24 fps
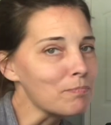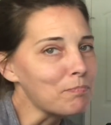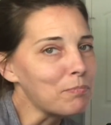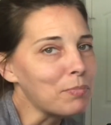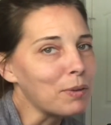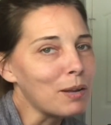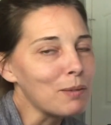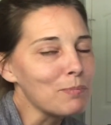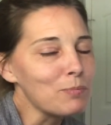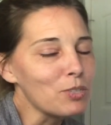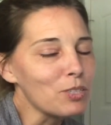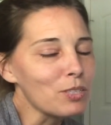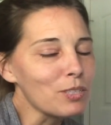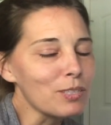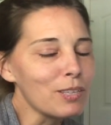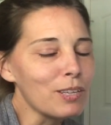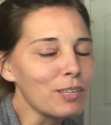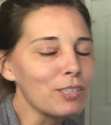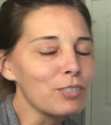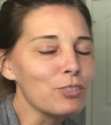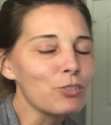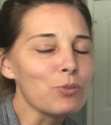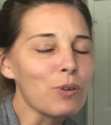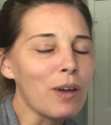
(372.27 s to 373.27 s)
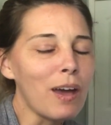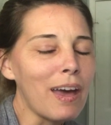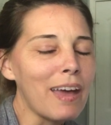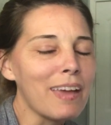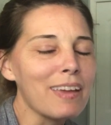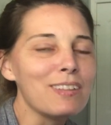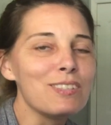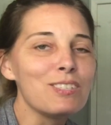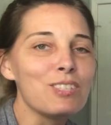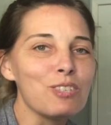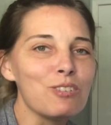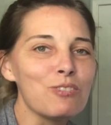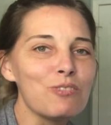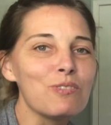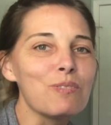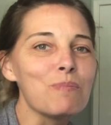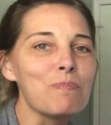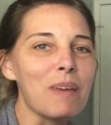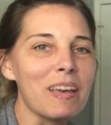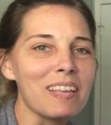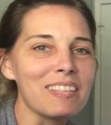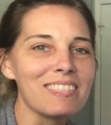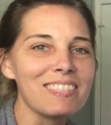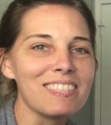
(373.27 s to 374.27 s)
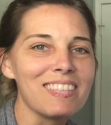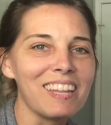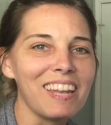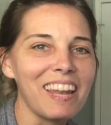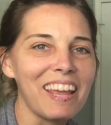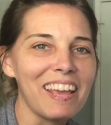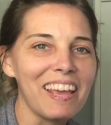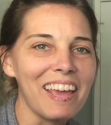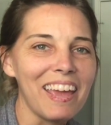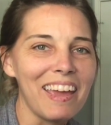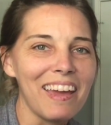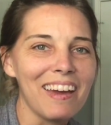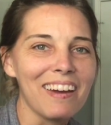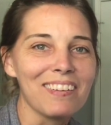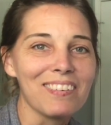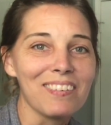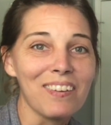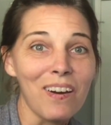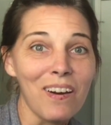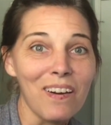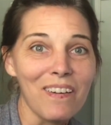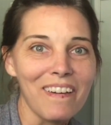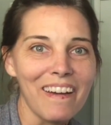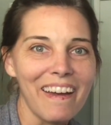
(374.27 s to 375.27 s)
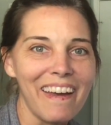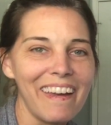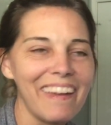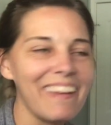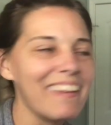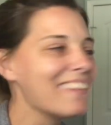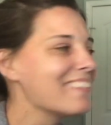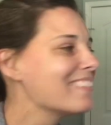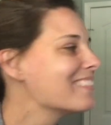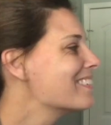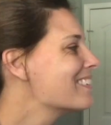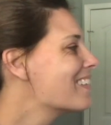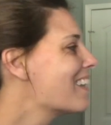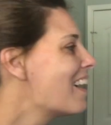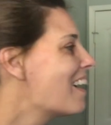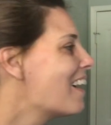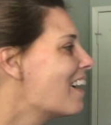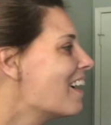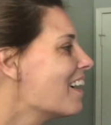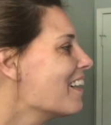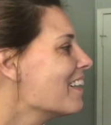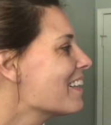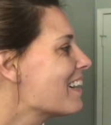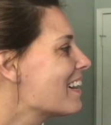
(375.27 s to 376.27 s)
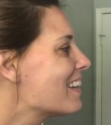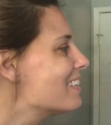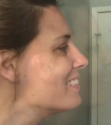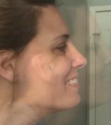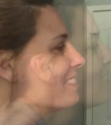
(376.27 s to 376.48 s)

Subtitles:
but I'm just going to try and do the best that I can, all right? All right.